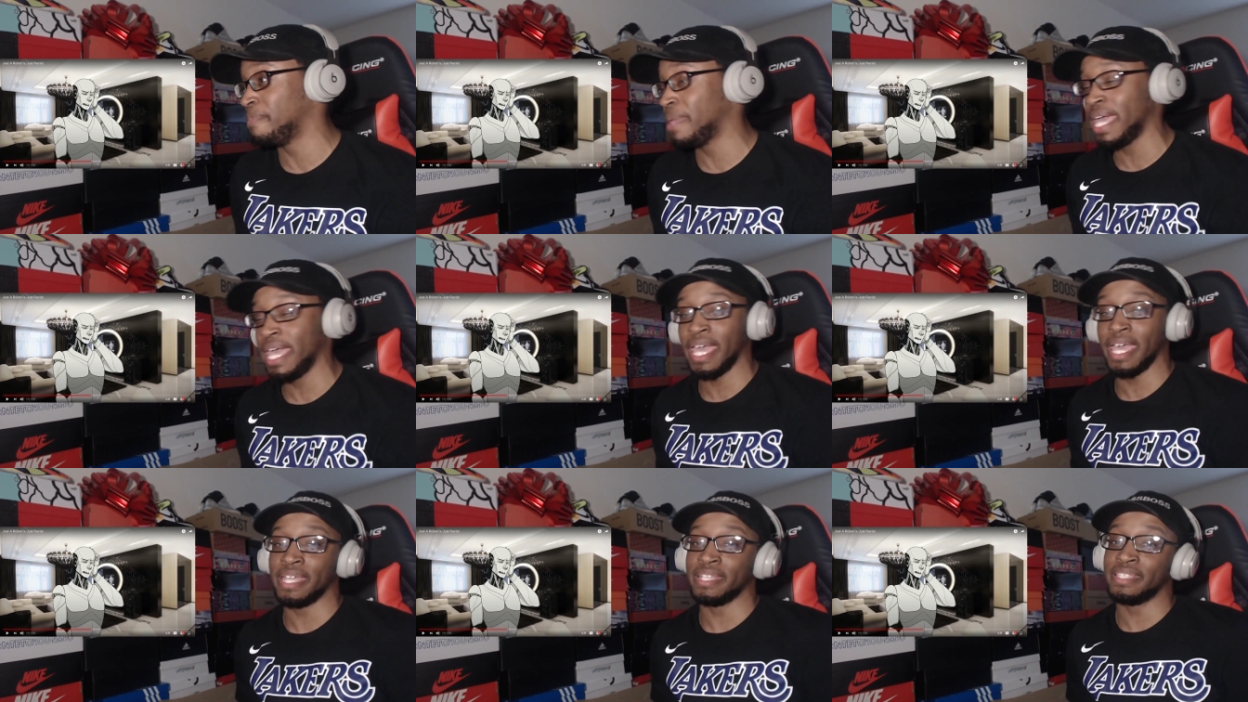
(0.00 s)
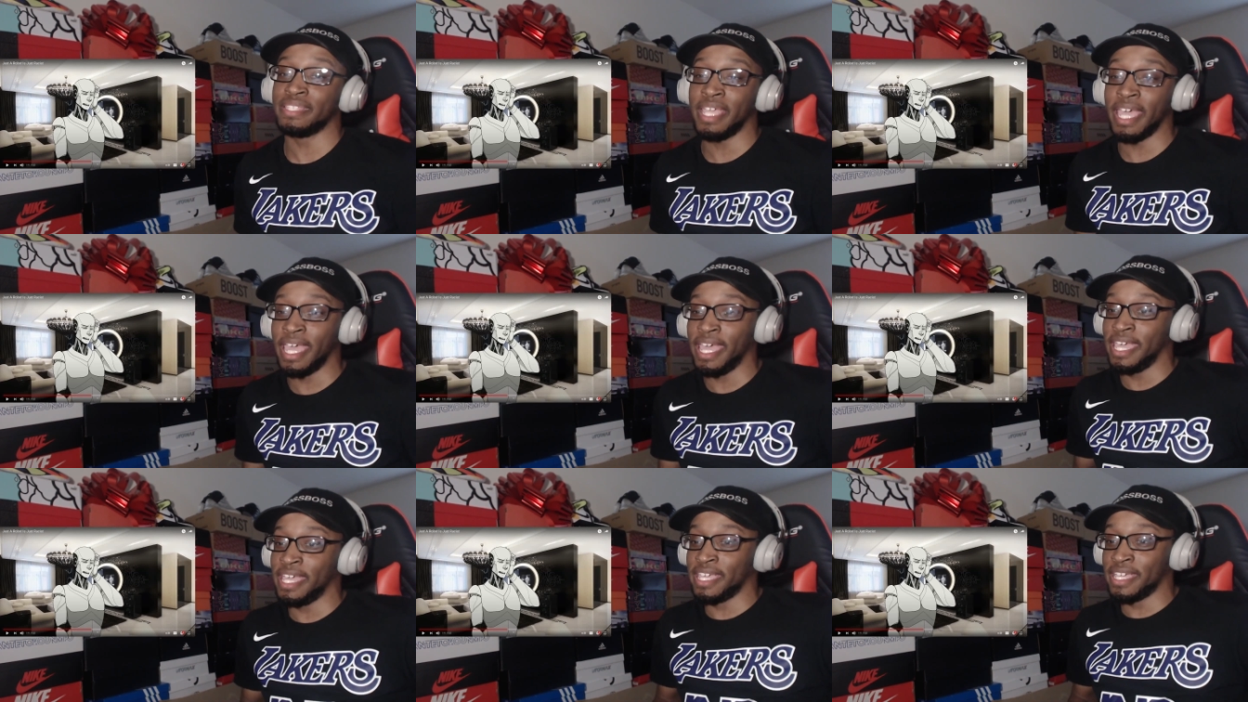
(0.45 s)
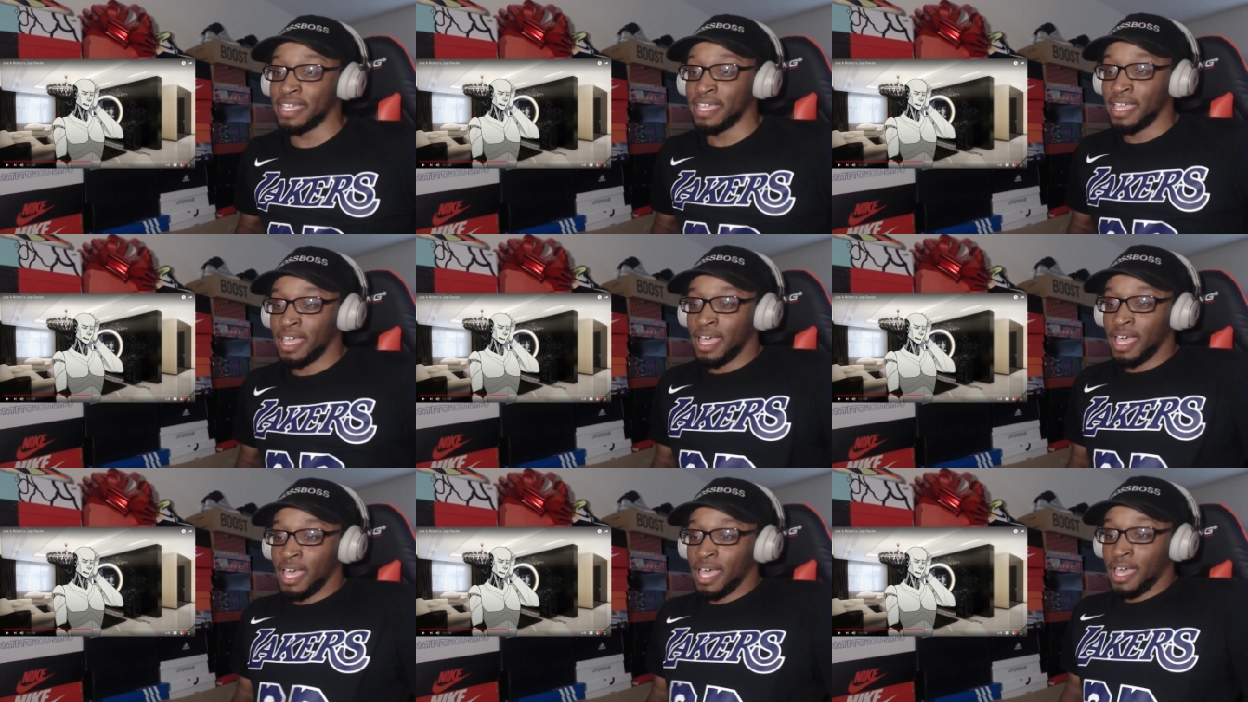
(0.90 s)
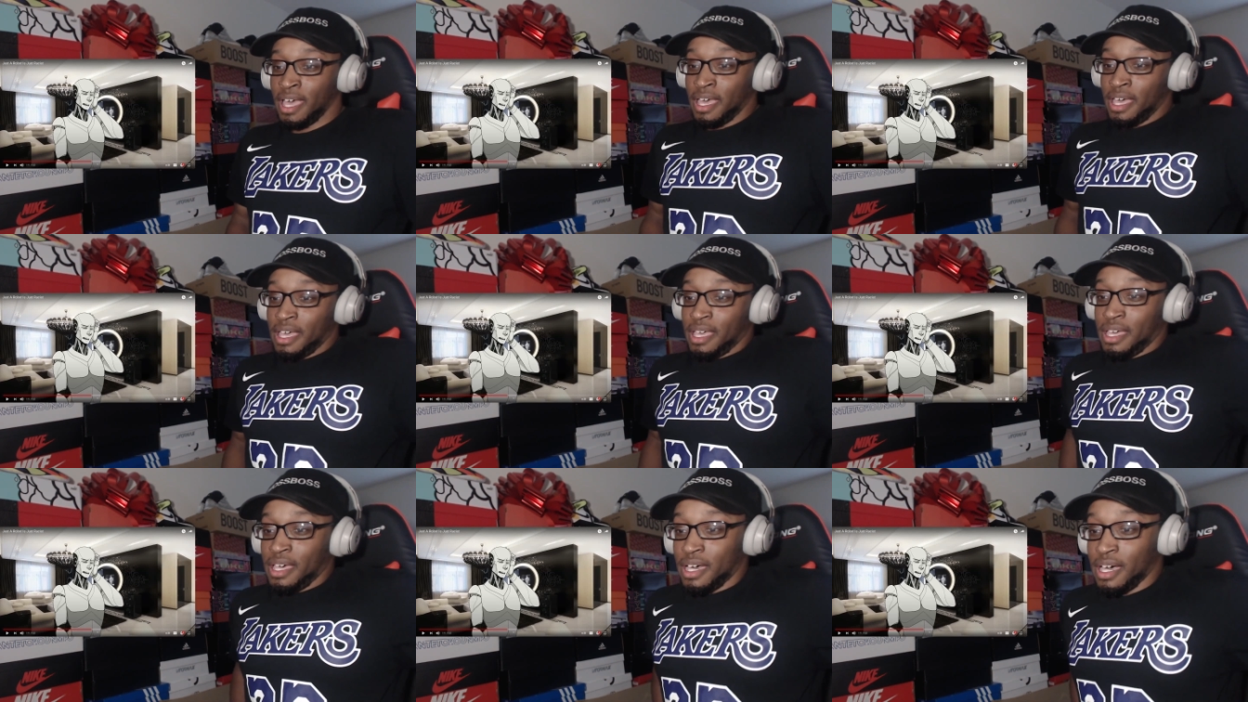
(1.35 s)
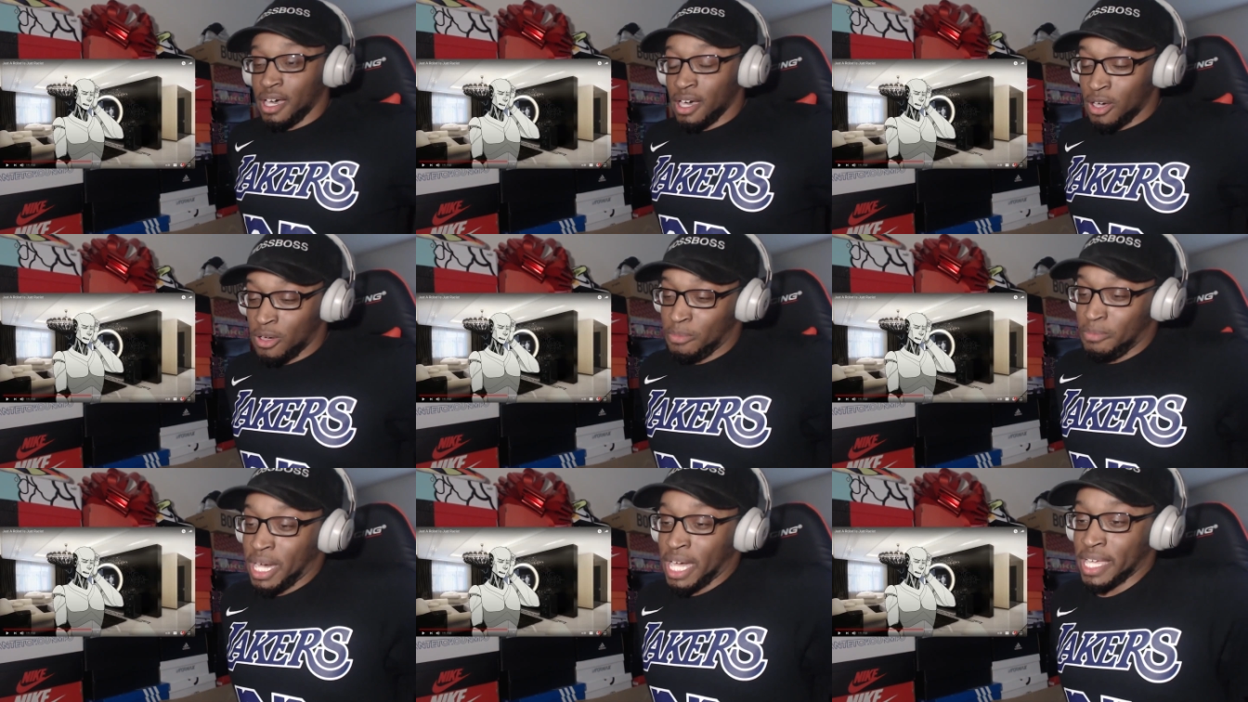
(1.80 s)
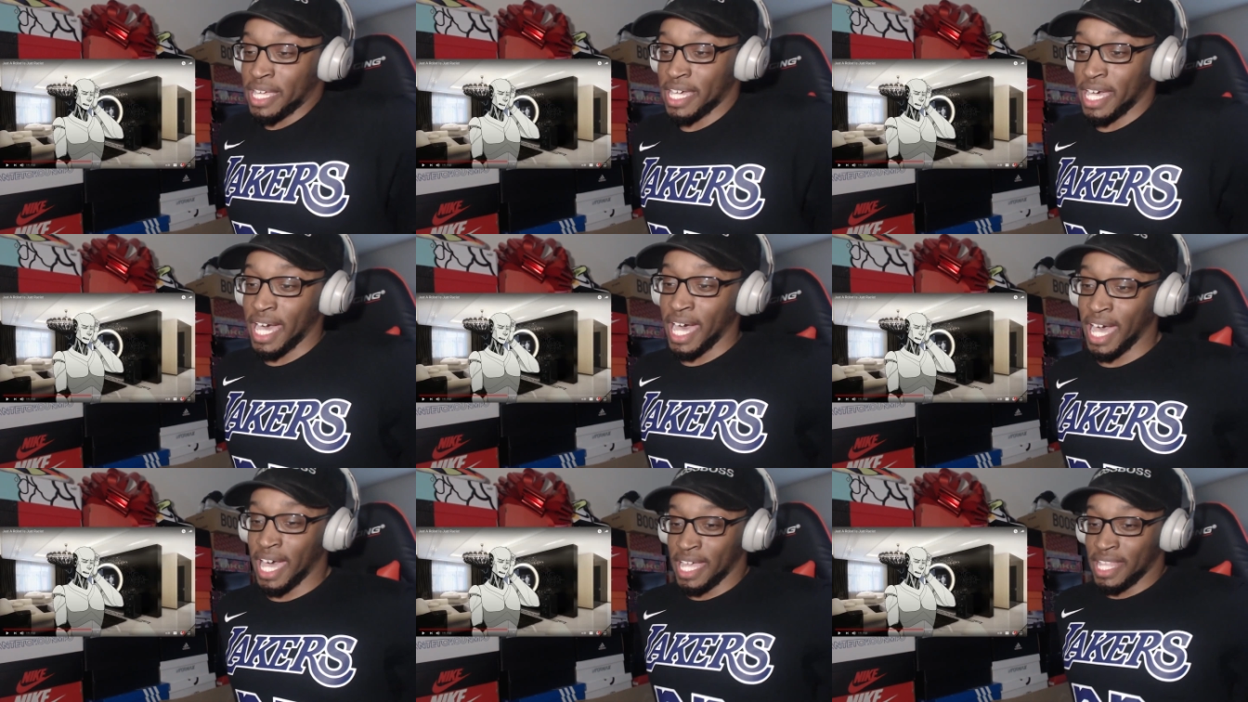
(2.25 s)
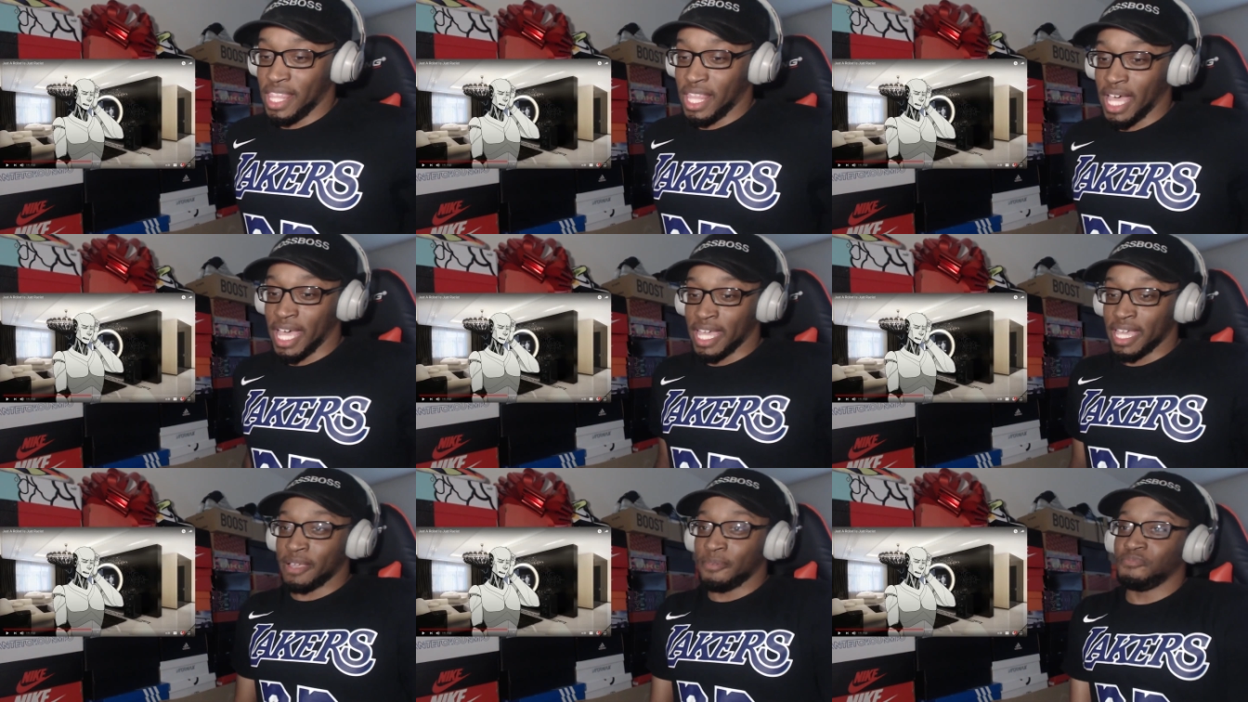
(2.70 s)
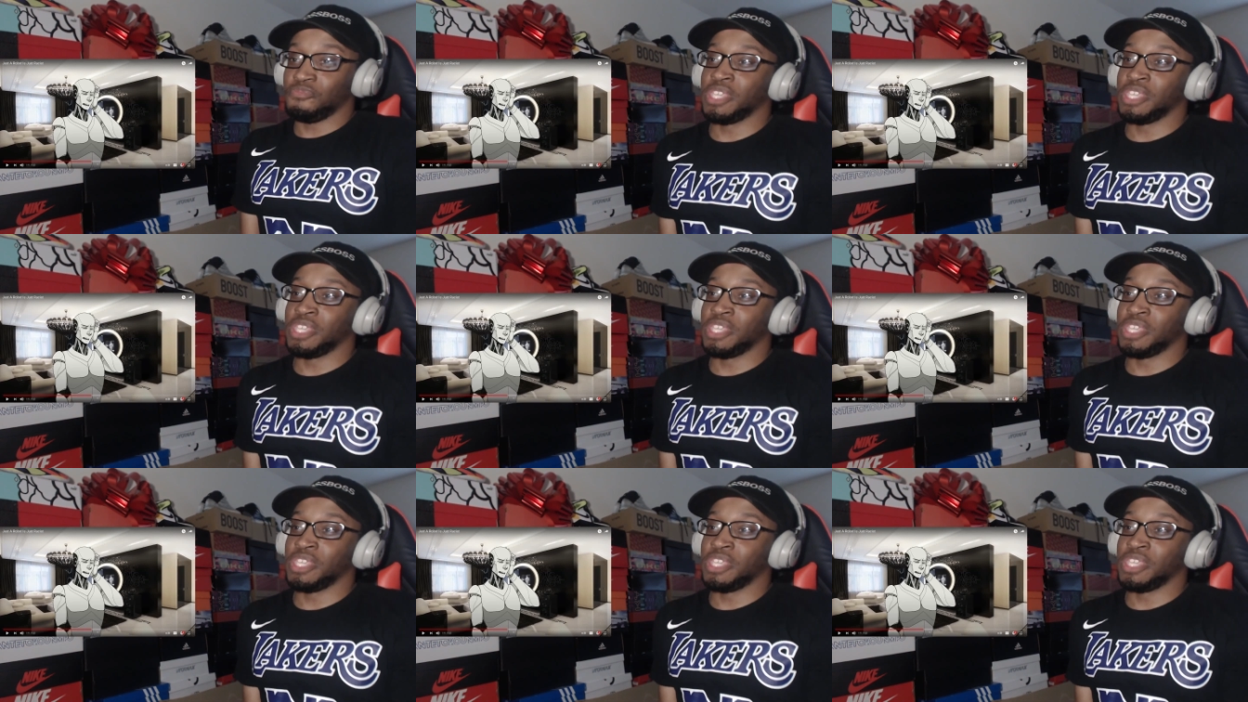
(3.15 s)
Man, dang. Oh, my God. Like,